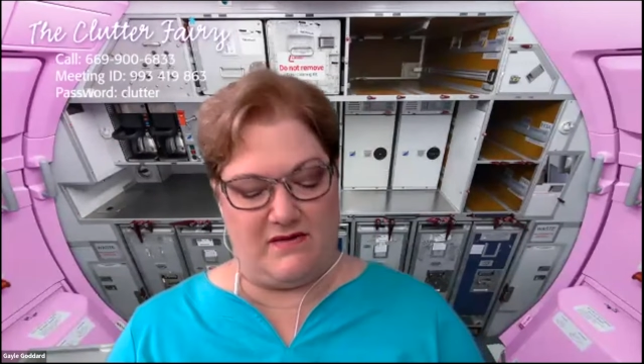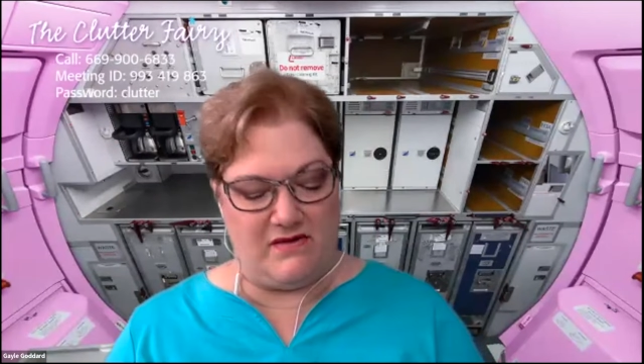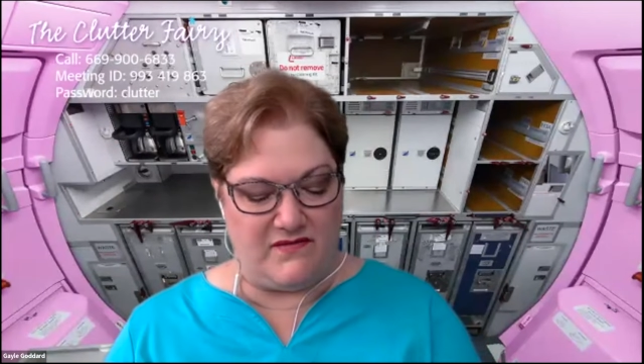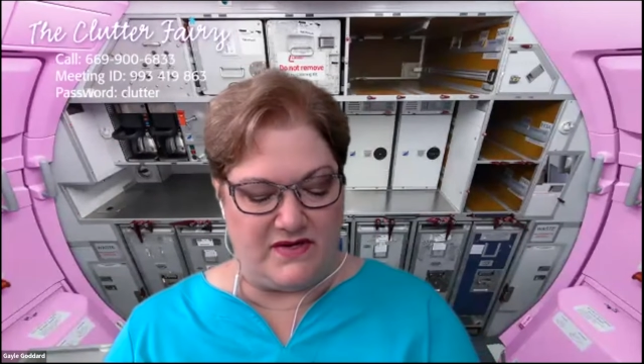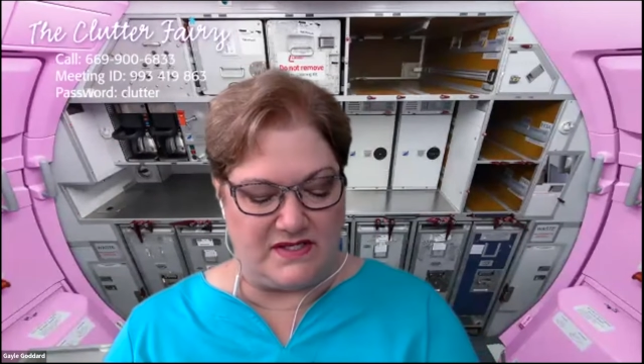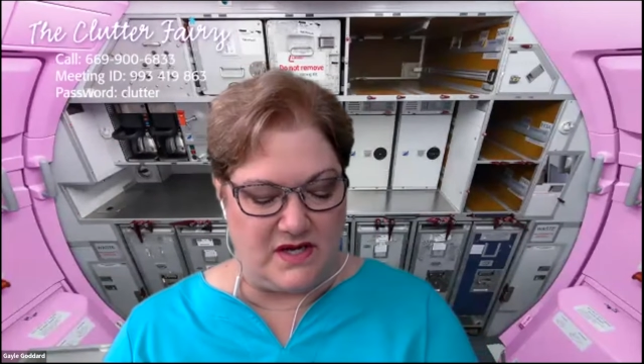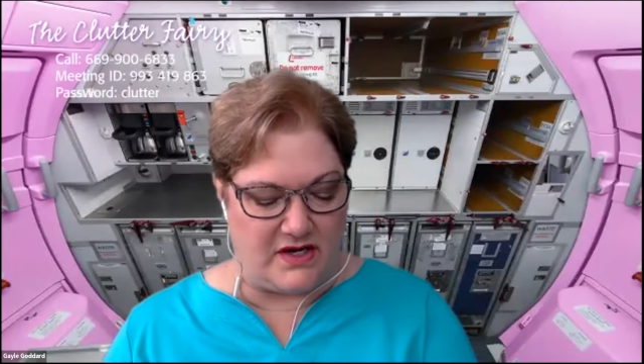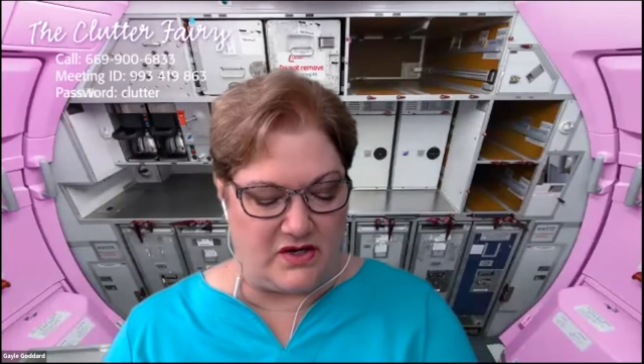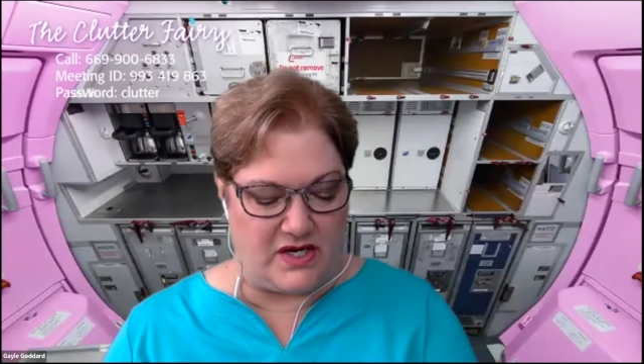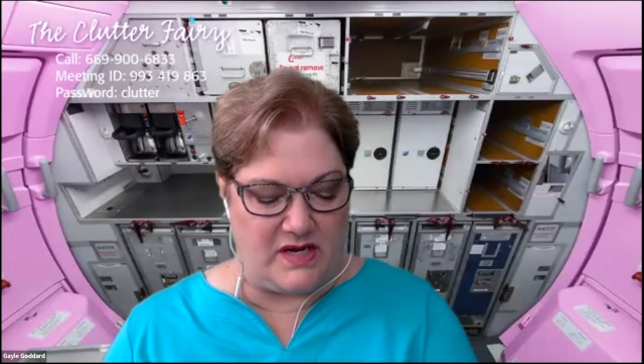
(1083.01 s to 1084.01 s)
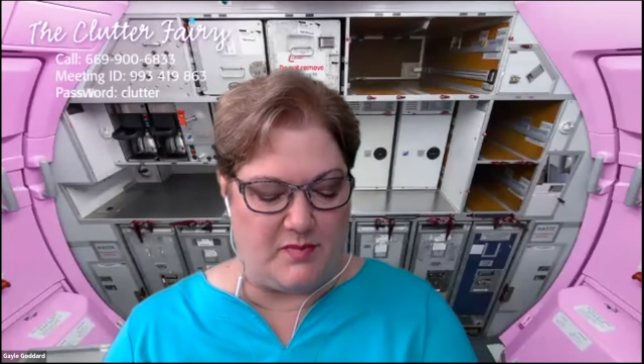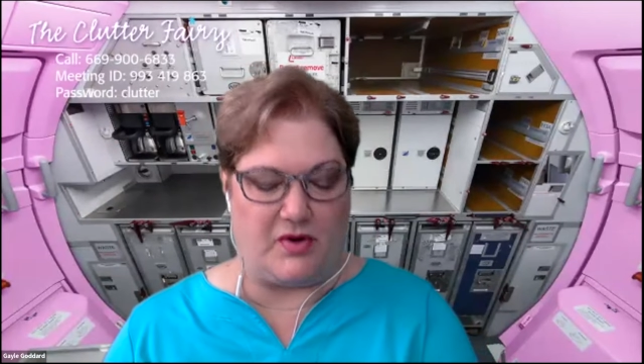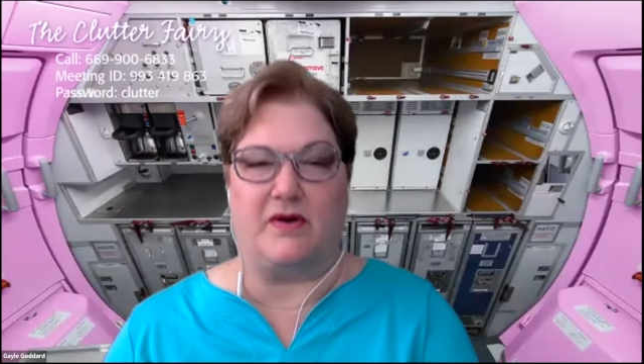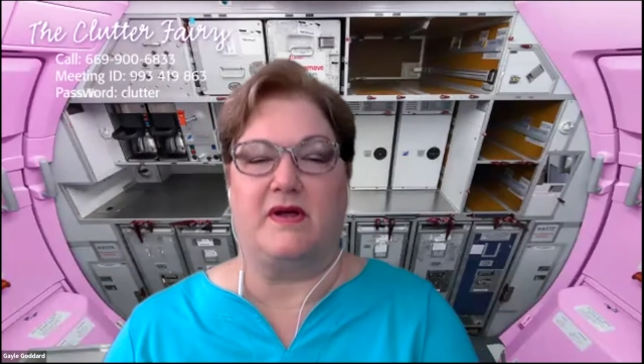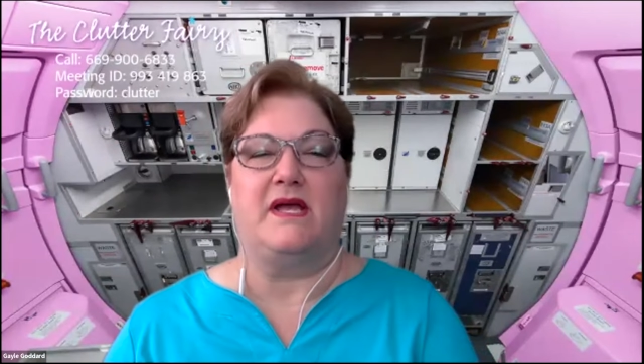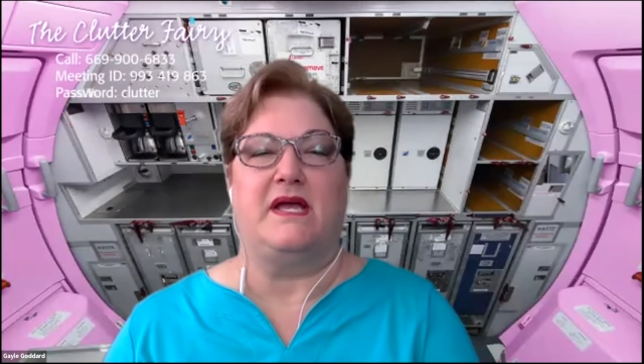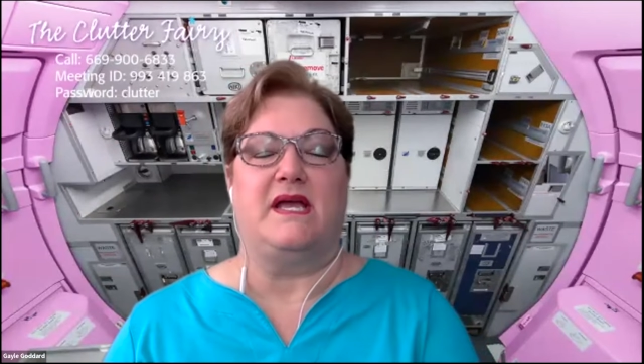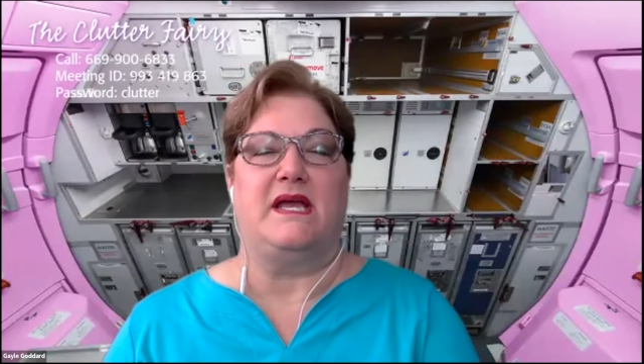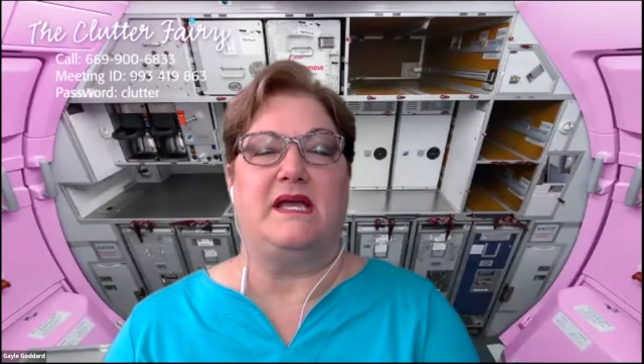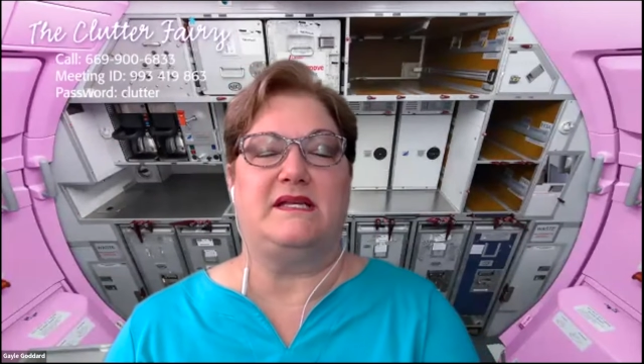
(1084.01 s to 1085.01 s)
Even if he's not a keeper,
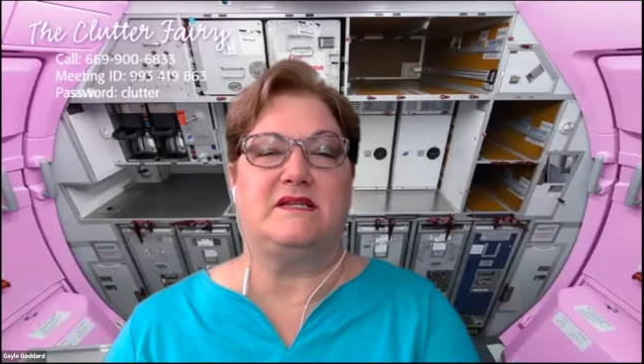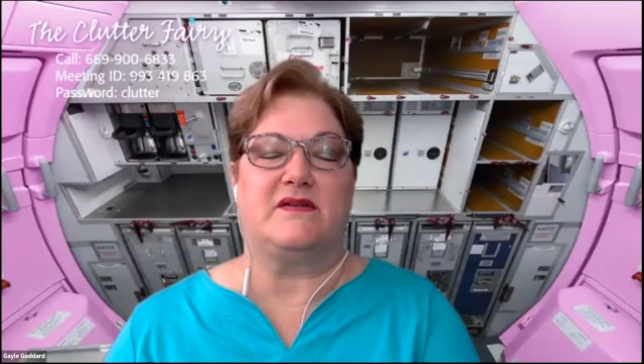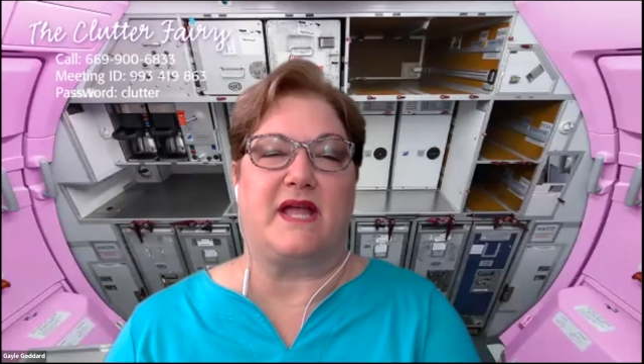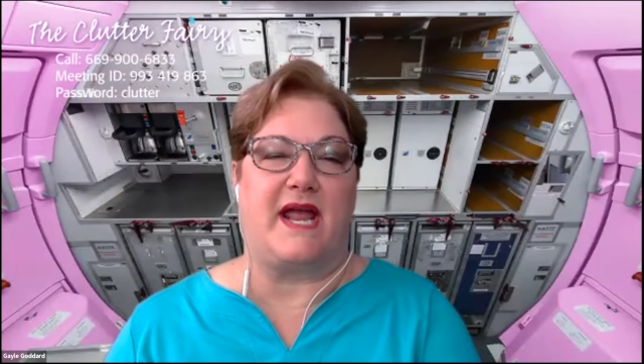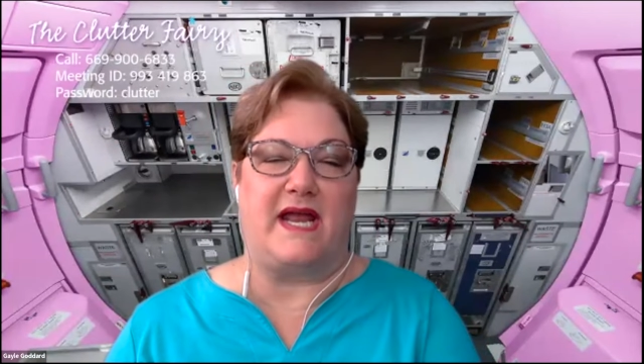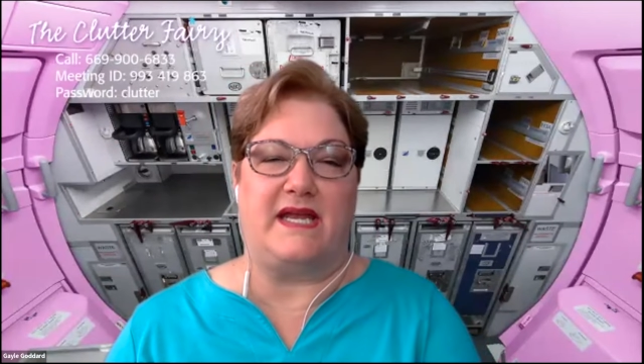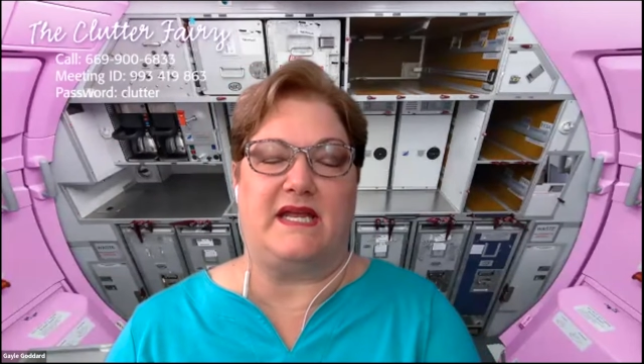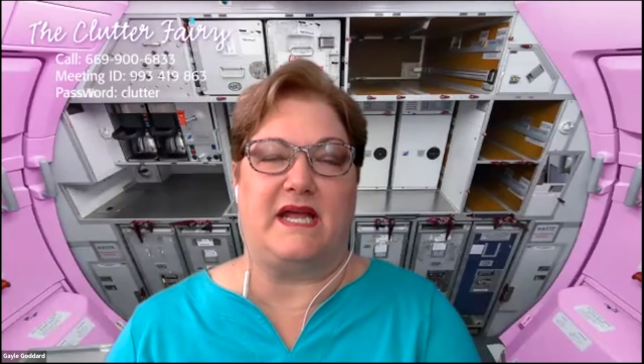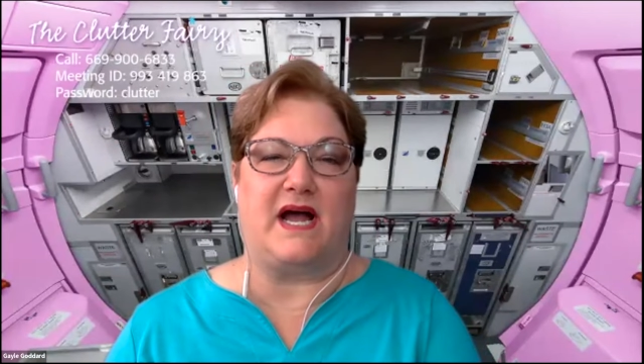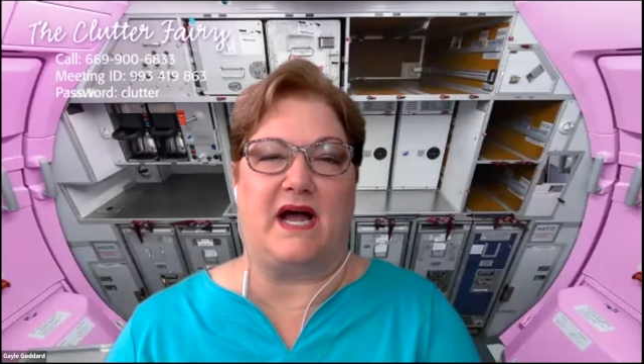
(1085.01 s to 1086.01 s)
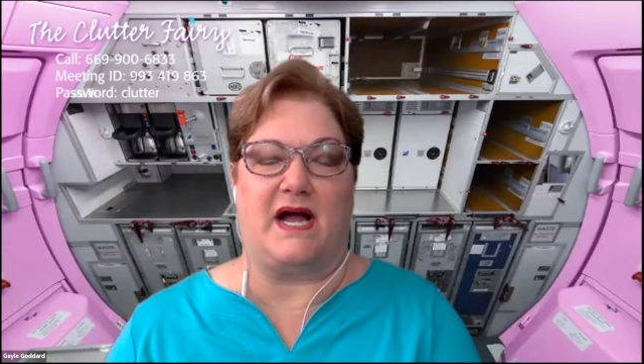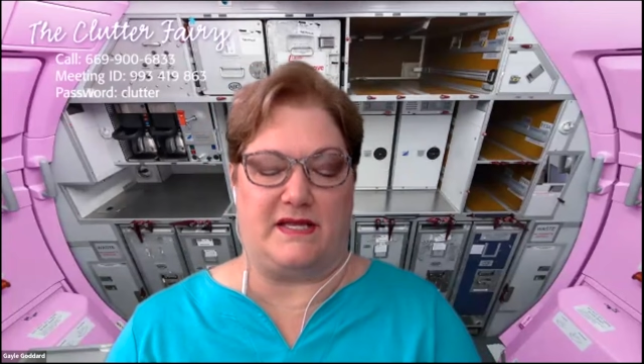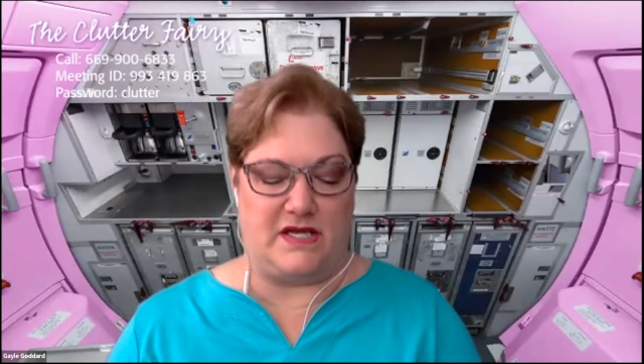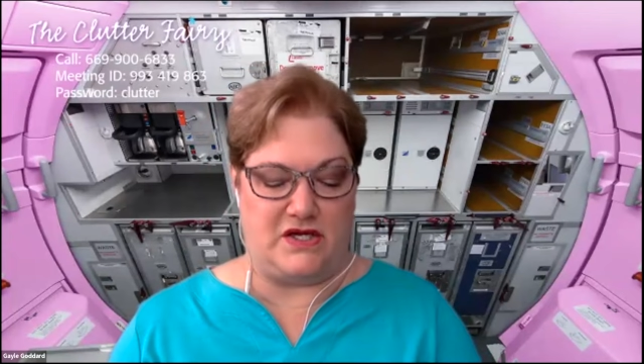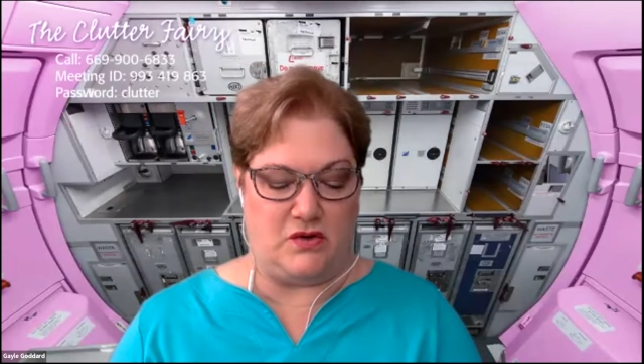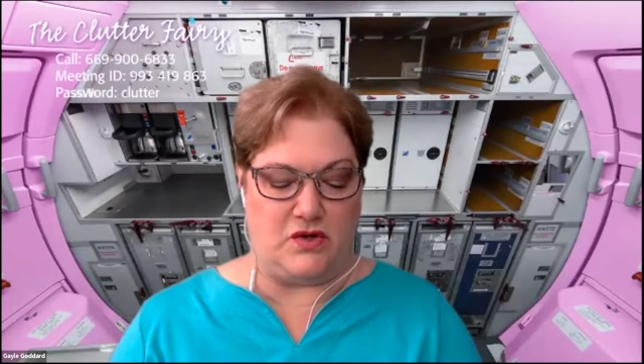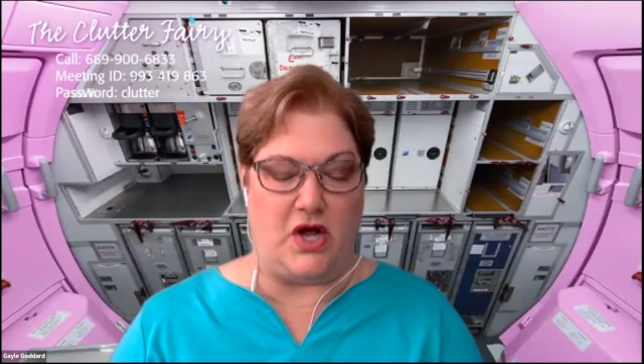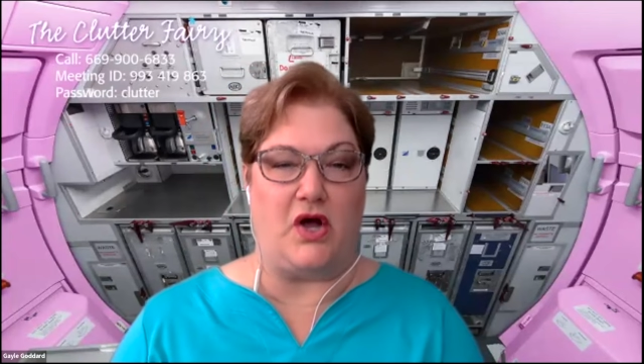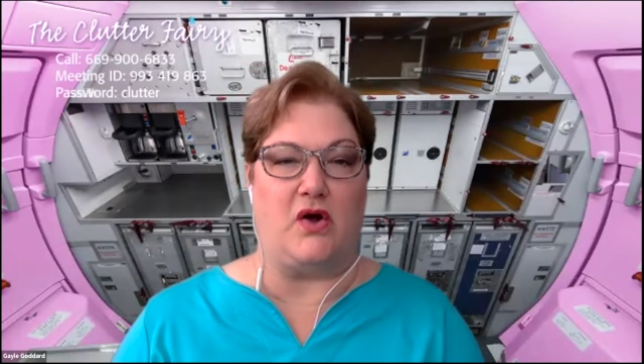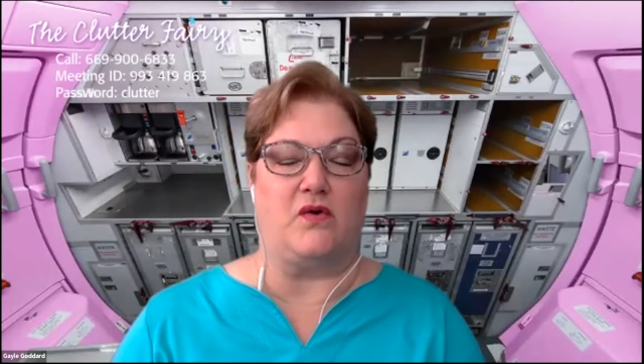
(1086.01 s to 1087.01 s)
he's still the handy guy that you
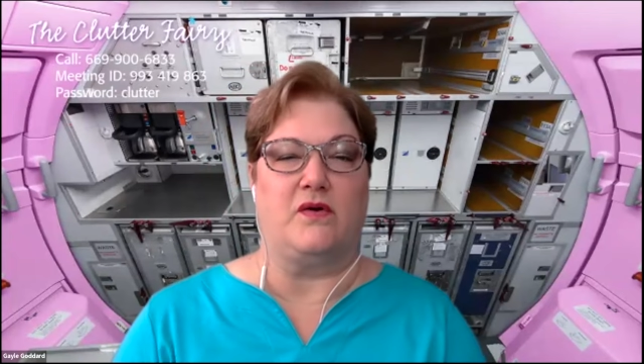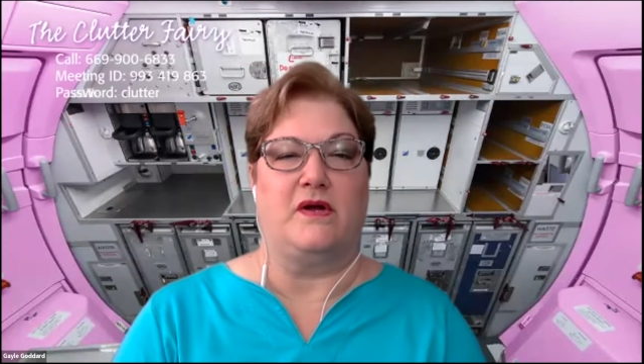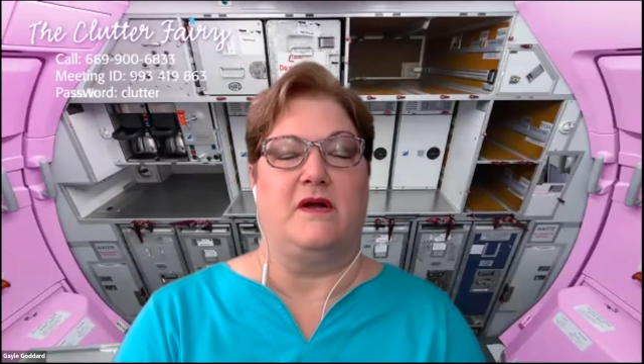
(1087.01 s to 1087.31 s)
know